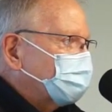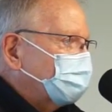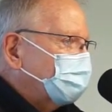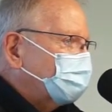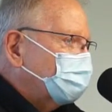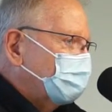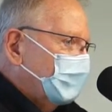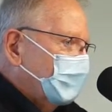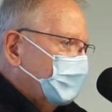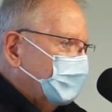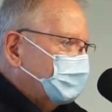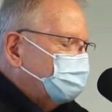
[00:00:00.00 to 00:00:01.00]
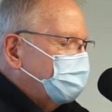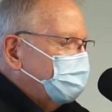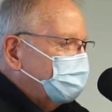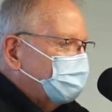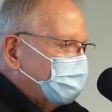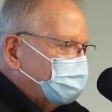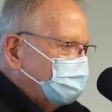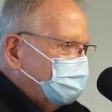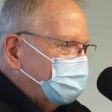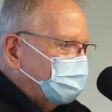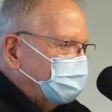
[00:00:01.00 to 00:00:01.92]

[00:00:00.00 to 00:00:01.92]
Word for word: So it's it's been interesting.